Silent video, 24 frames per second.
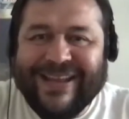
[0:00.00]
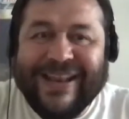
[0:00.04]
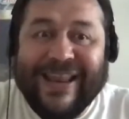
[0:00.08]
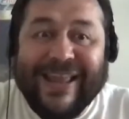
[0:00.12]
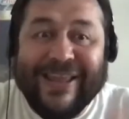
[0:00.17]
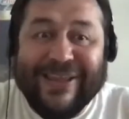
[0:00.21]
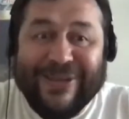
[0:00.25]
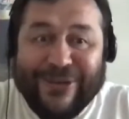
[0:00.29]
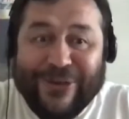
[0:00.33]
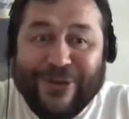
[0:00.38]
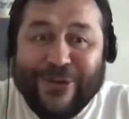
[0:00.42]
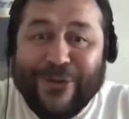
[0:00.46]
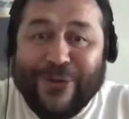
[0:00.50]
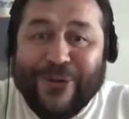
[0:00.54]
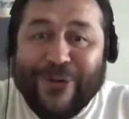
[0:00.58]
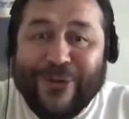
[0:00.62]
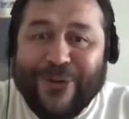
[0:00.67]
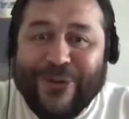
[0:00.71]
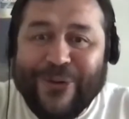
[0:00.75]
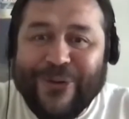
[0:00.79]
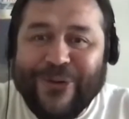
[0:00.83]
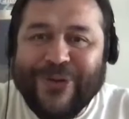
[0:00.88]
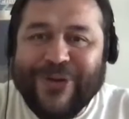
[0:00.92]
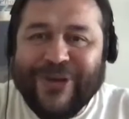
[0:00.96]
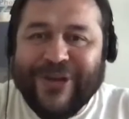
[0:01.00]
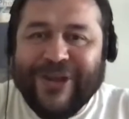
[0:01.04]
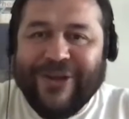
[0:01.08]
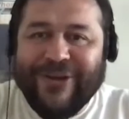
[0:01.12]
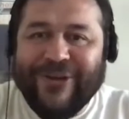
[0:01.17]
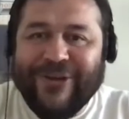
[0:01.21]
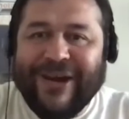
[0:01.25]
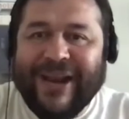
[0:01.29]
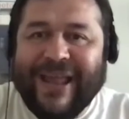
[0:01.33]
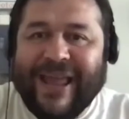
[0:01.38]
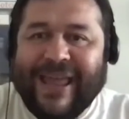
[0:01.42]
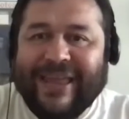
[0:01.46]
you,
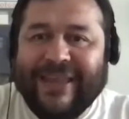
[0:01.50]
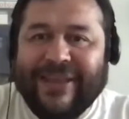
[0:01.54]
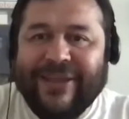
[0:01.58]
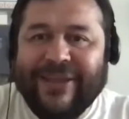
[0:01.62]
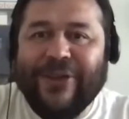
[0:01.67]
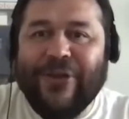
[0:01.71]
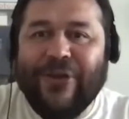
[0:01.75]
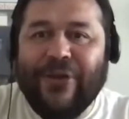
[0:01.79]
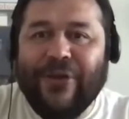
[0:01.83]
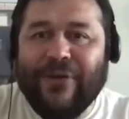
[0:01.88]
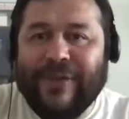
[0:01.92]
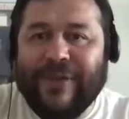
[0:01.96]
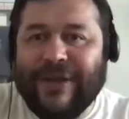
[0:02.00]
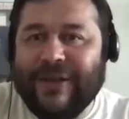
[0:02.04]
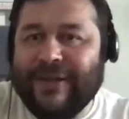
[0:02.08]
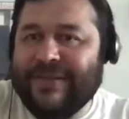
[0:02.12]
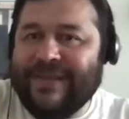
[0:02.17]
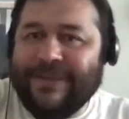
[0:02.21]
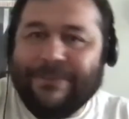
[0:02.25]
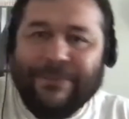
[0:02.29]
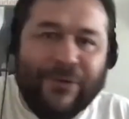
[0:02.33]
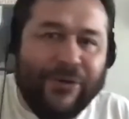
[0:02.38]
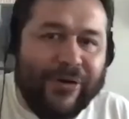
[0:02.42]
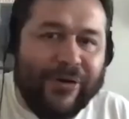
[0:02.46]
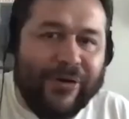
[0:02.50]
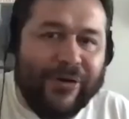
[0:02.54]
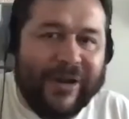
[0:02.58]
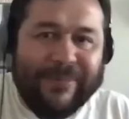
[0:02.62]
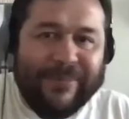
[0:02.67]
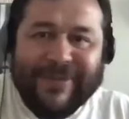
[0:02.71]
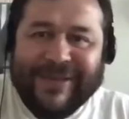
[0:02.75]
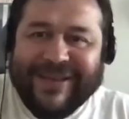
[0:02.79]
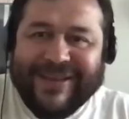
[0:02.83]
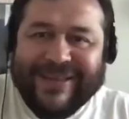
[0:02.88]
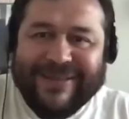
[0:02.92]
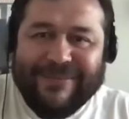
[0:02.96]
or like, you know, there is a
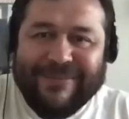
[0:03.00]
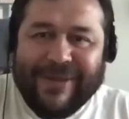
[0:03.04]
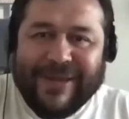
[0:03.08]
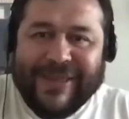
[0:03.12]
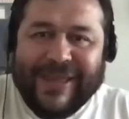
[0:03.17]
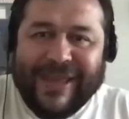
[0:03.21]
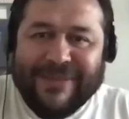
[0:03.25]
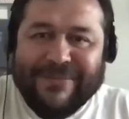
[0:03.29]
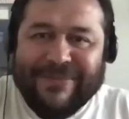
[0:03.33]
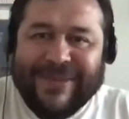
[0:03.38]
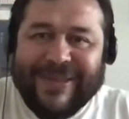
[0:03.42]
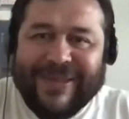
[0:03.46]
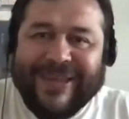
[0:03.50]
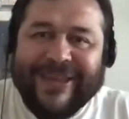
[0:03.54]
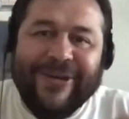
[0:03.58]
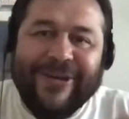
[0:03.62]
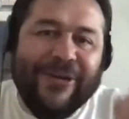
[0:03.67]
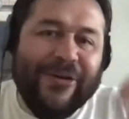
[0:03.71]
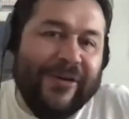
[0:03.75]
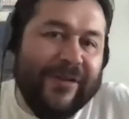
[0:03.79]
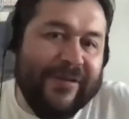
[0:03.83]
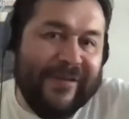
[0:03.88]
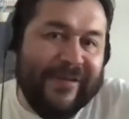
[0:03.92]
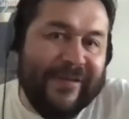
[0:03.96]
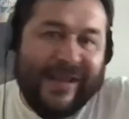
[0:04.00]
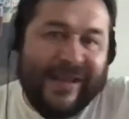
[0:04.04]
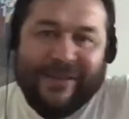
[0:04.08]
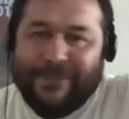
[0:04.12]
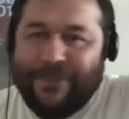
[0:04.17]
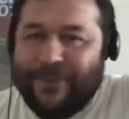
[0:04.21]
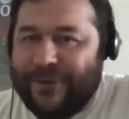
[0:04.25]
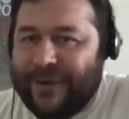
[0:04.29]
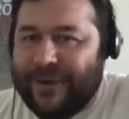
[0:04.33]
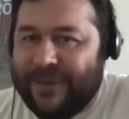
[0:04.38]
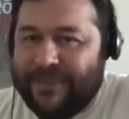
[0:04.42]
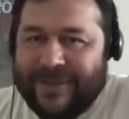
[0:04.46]
programmer in Miami, or it's like
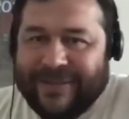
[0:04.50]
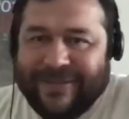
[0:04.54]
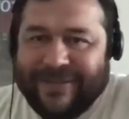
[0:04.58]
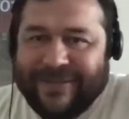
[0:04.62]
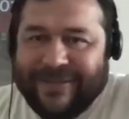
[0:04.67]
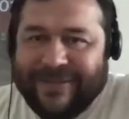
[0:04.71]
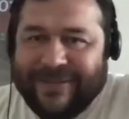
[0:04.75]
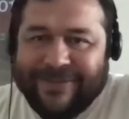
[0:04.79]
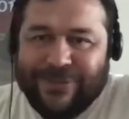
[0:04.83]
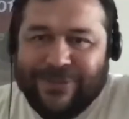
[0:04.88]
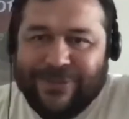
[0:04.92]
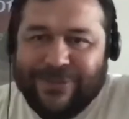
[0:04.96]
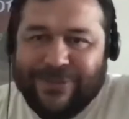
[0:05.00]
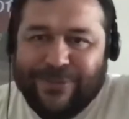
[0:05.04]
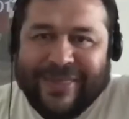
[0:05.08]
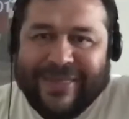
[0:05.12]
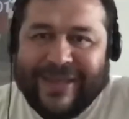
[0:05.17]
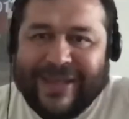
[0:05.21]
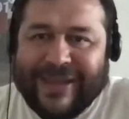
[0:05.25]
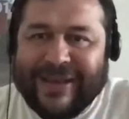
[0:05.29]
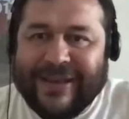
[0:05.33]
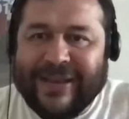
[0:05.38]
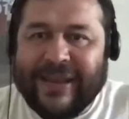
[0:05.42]
programmer in Sweden,